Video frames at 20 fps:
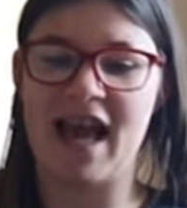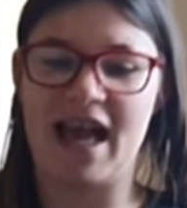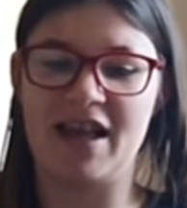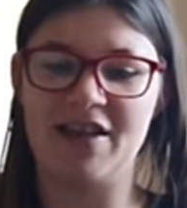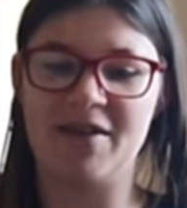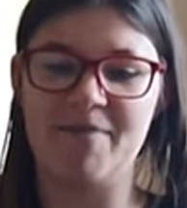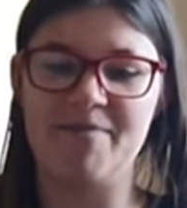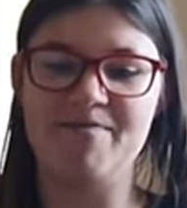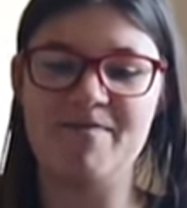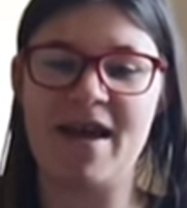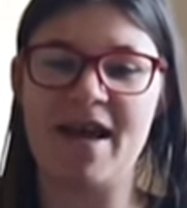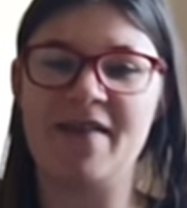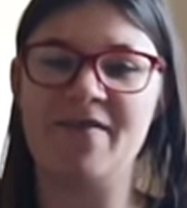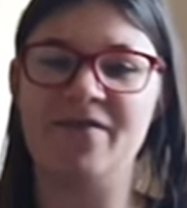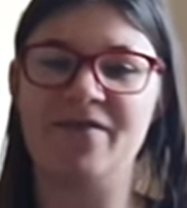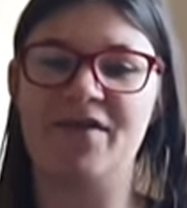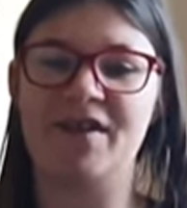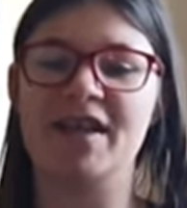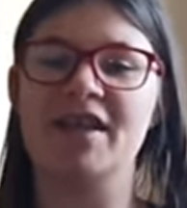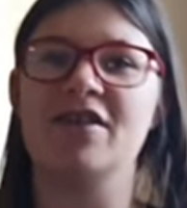And the
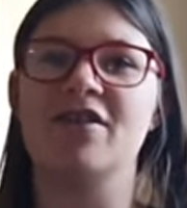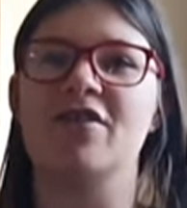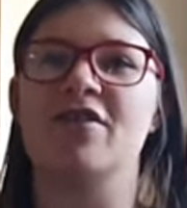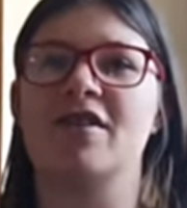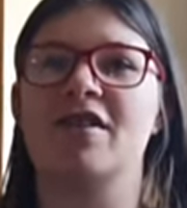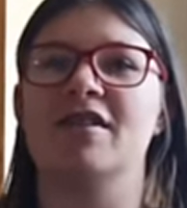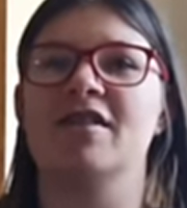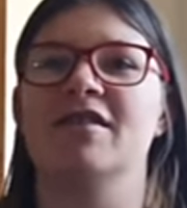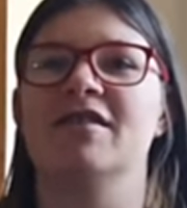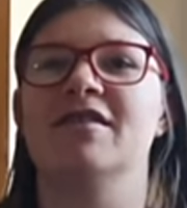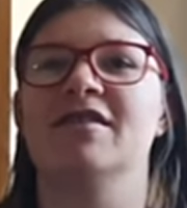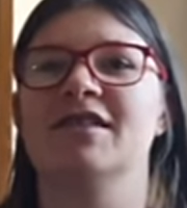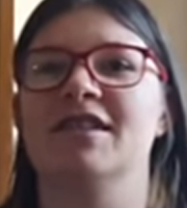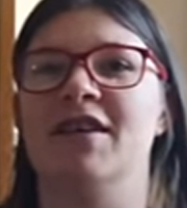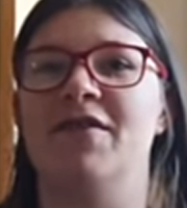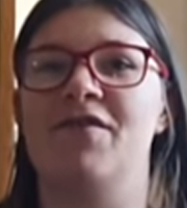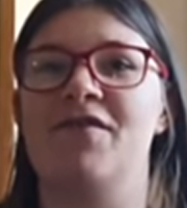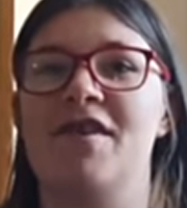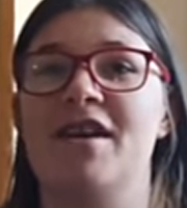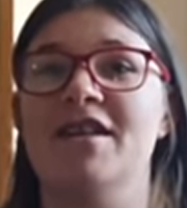main thing you can
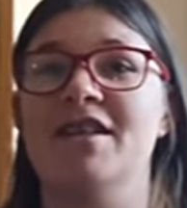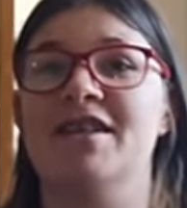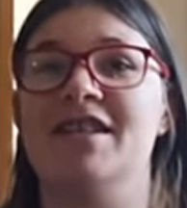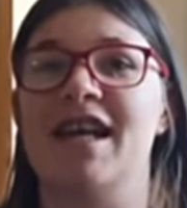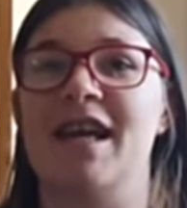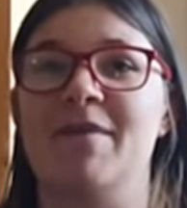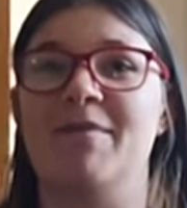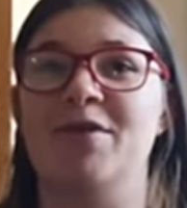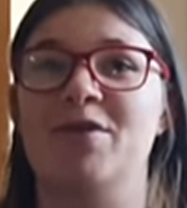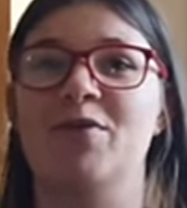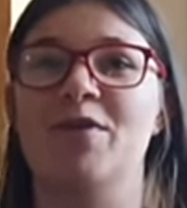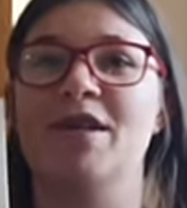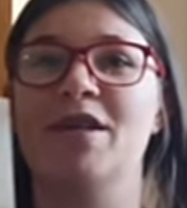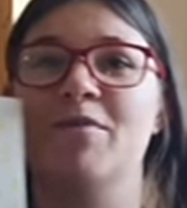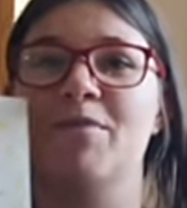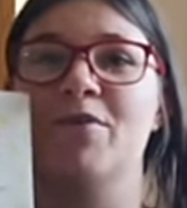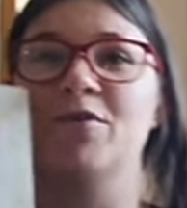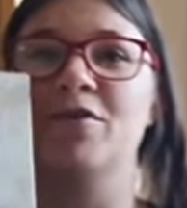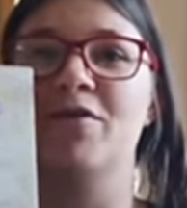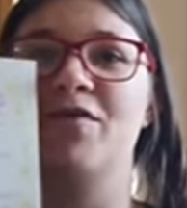differentiate between a
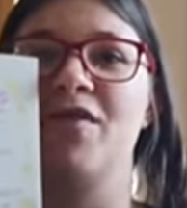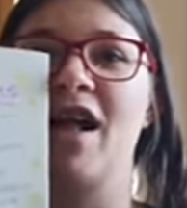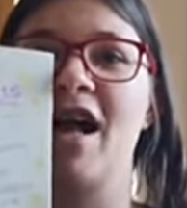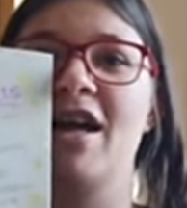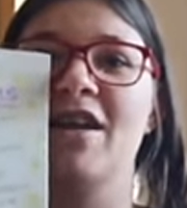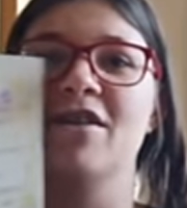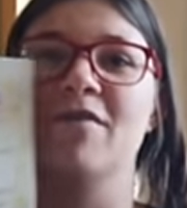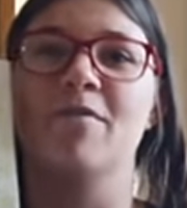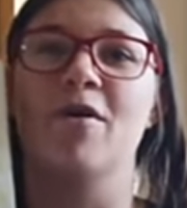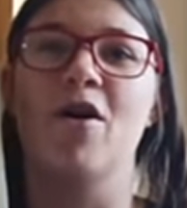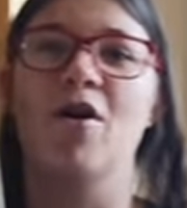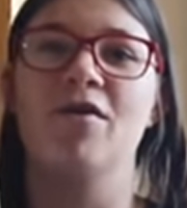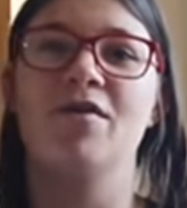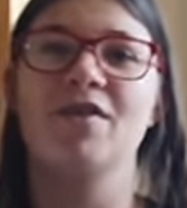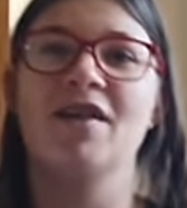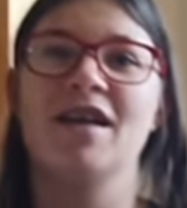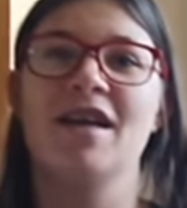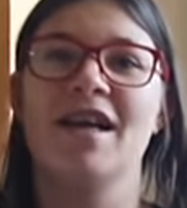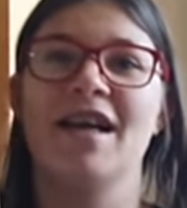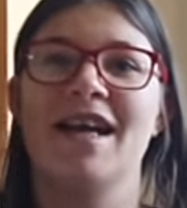butterfly and a moth
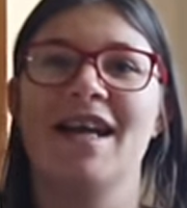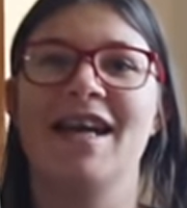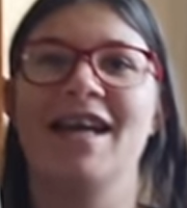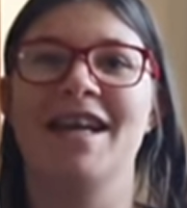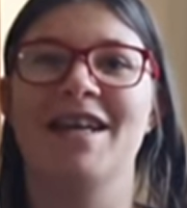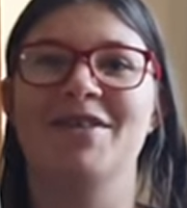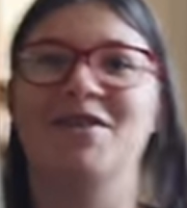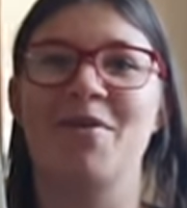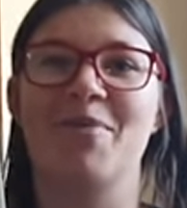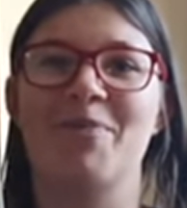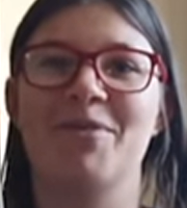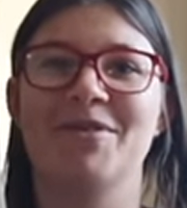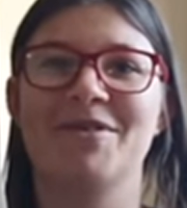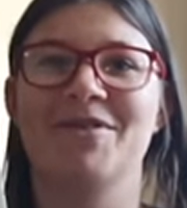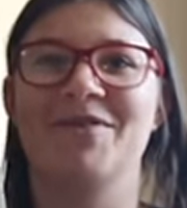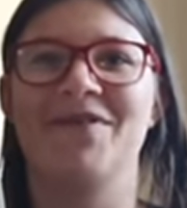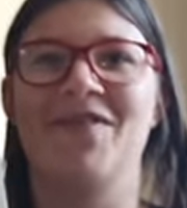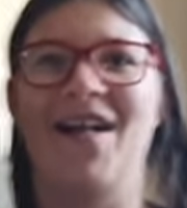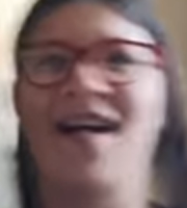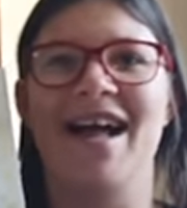is
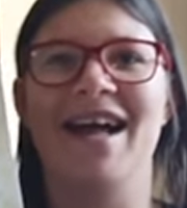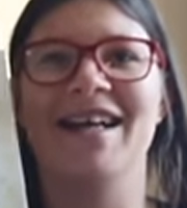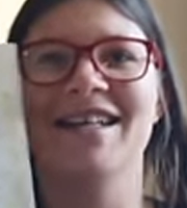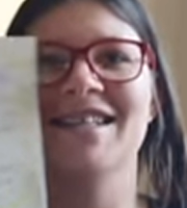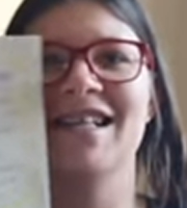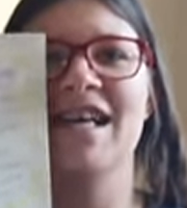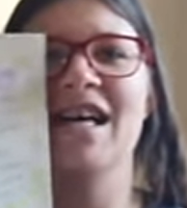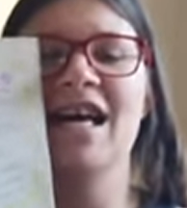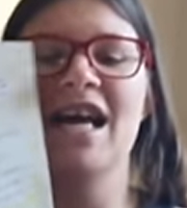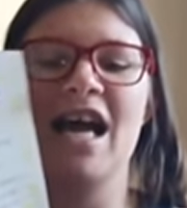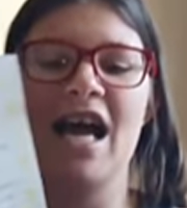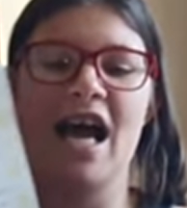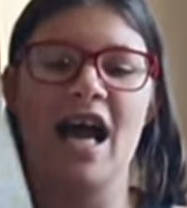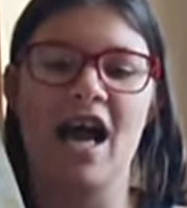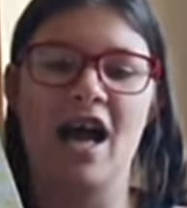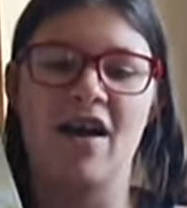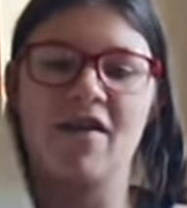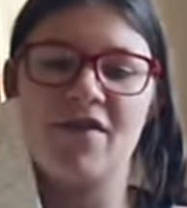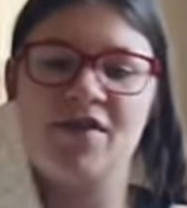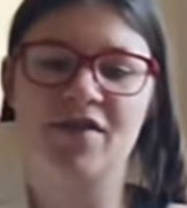butterflies
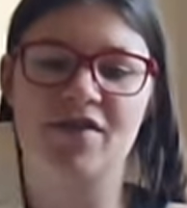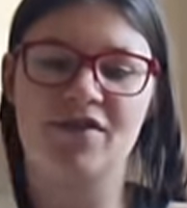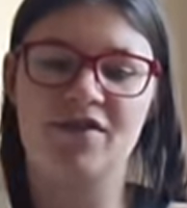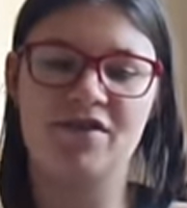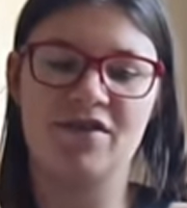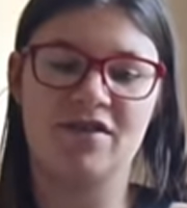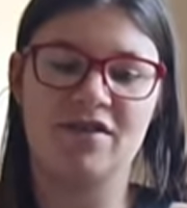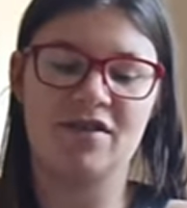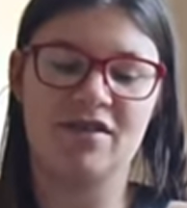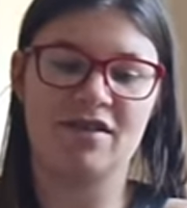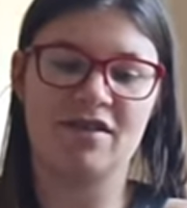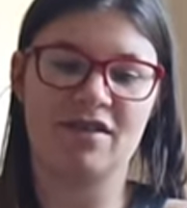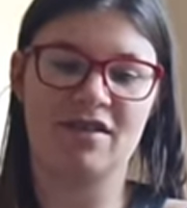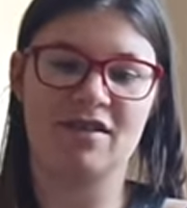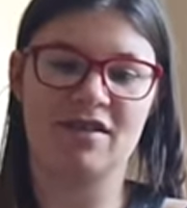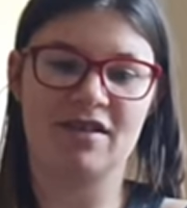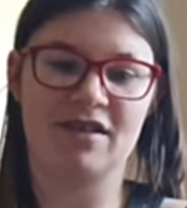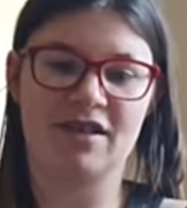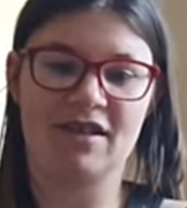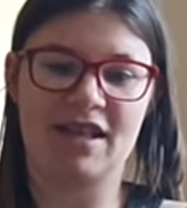have
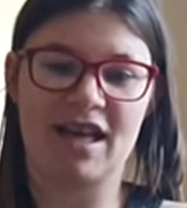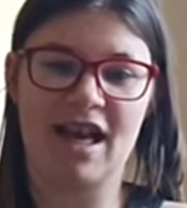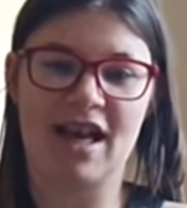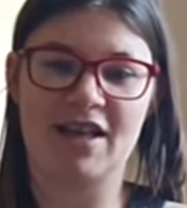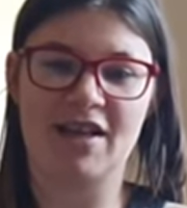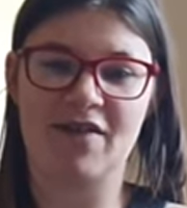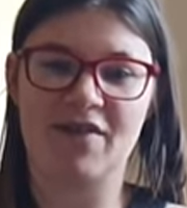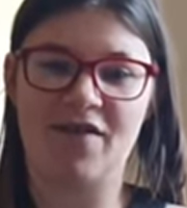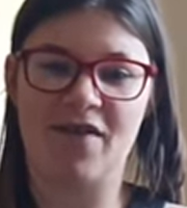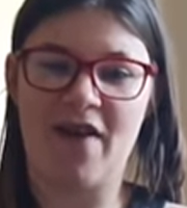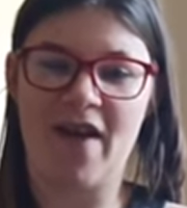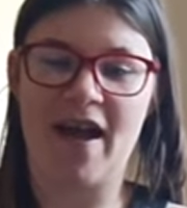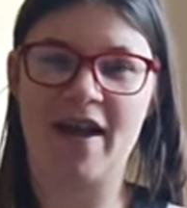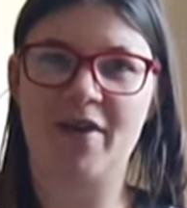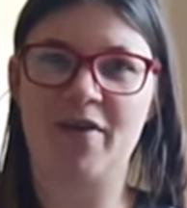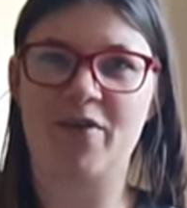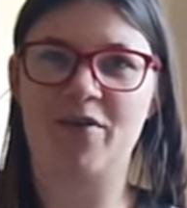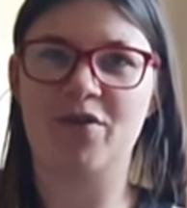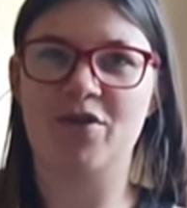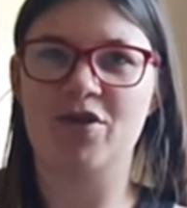kind of like,
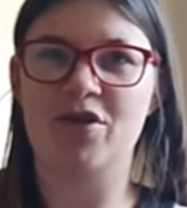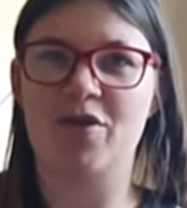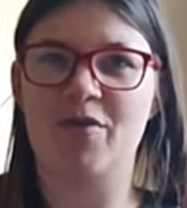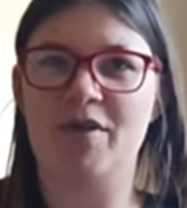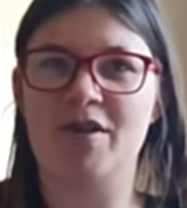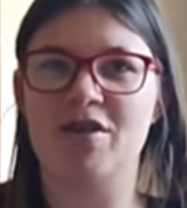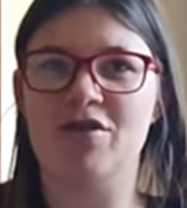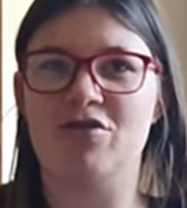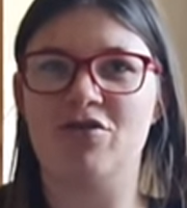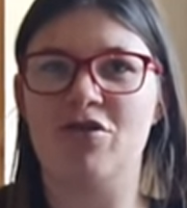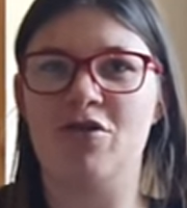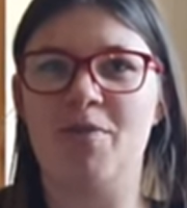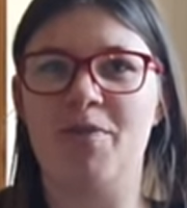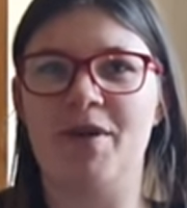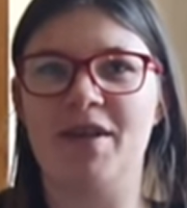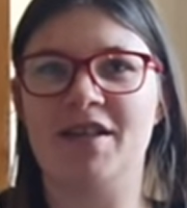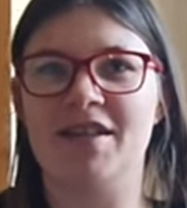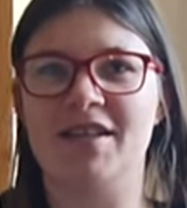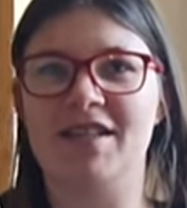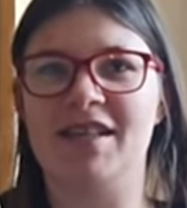you know, when you draw
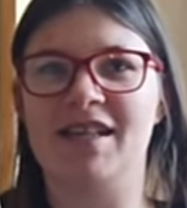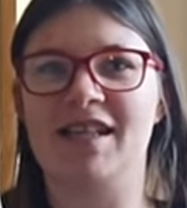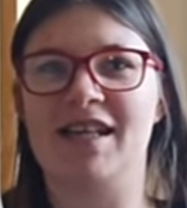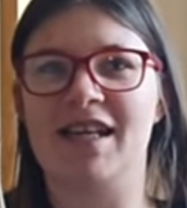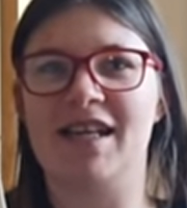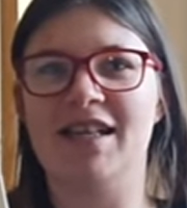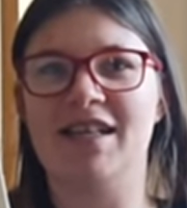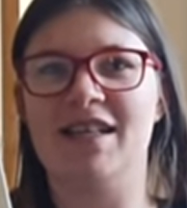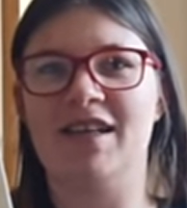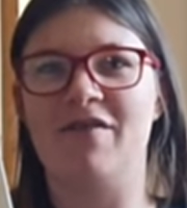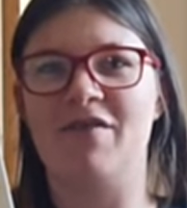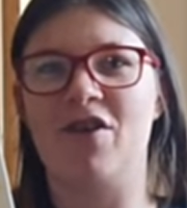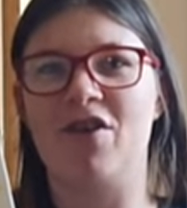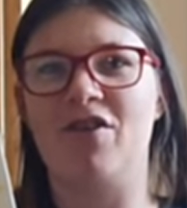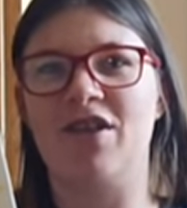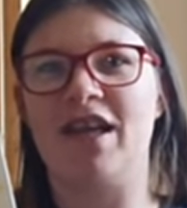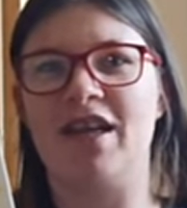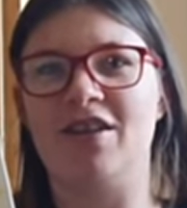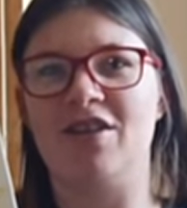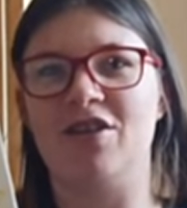pictures as a kid, they've got
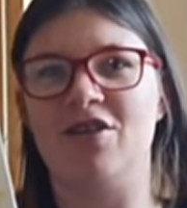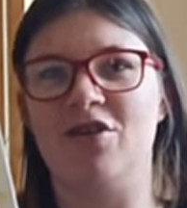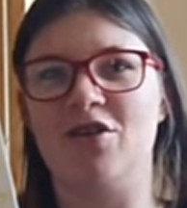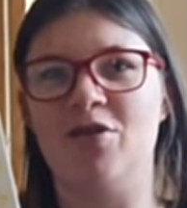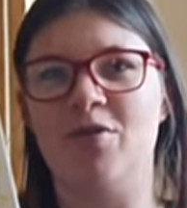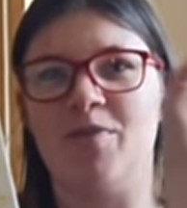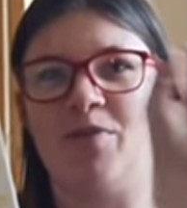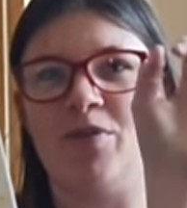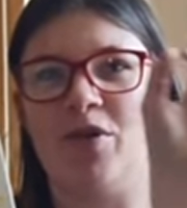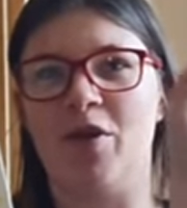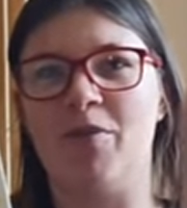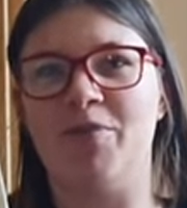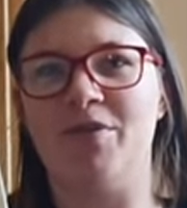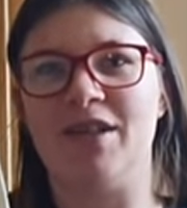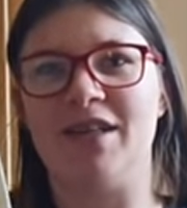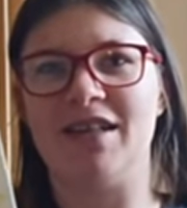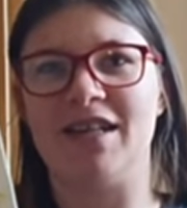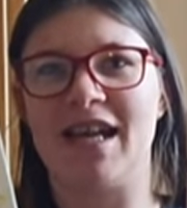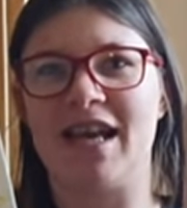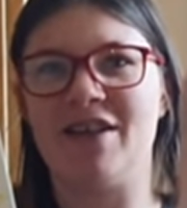like the two blobs
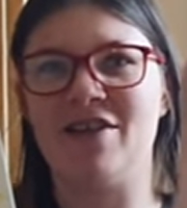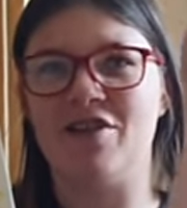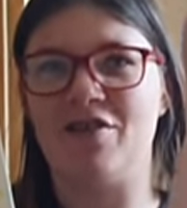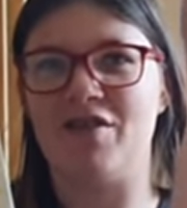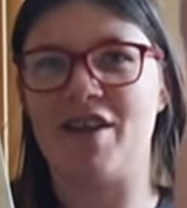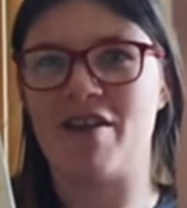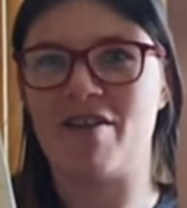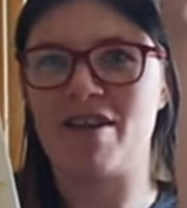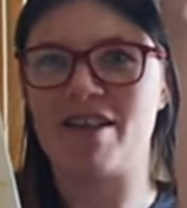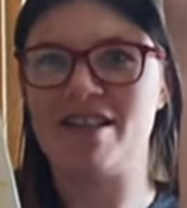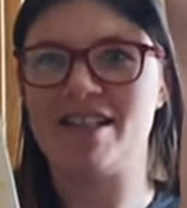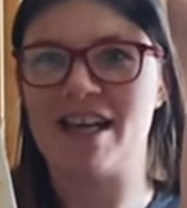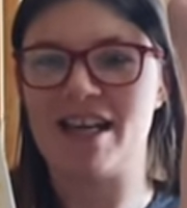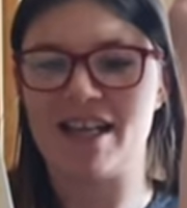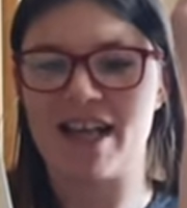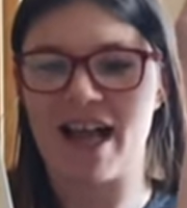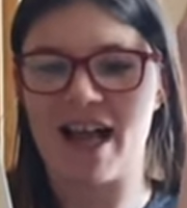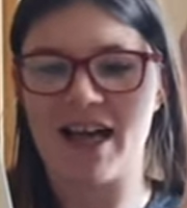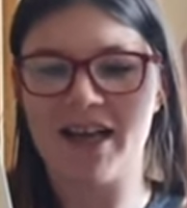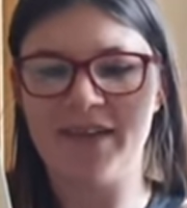at the end of their
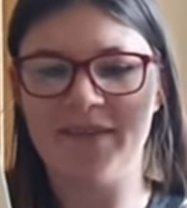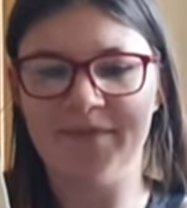antennae.